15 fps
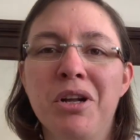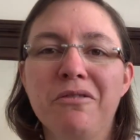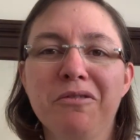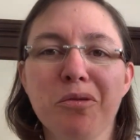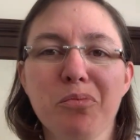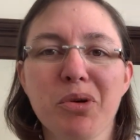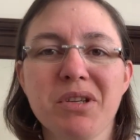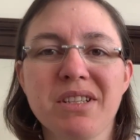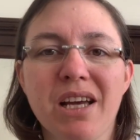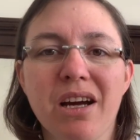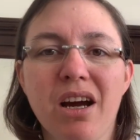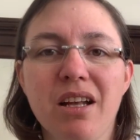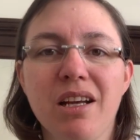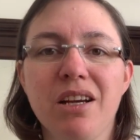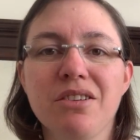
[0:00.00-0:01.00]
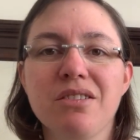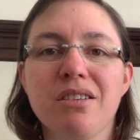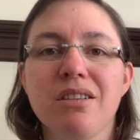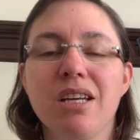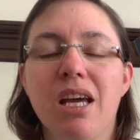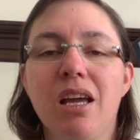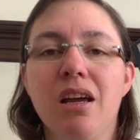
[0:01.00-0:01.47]
of the books I got
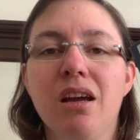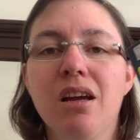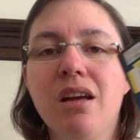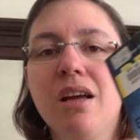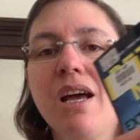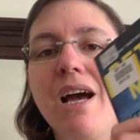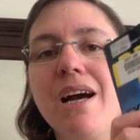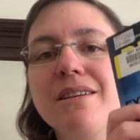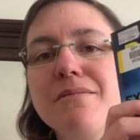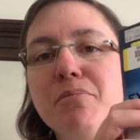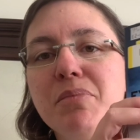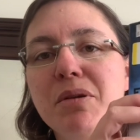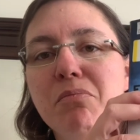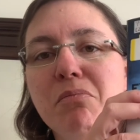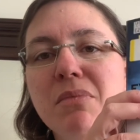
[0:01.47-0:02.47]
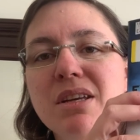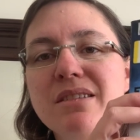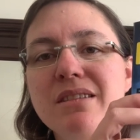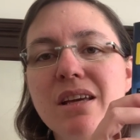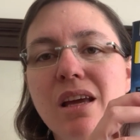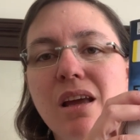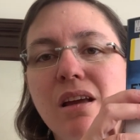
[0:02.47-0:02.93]
yesterday has a bit
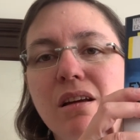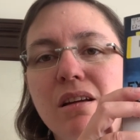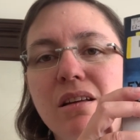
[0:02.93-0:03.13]
missing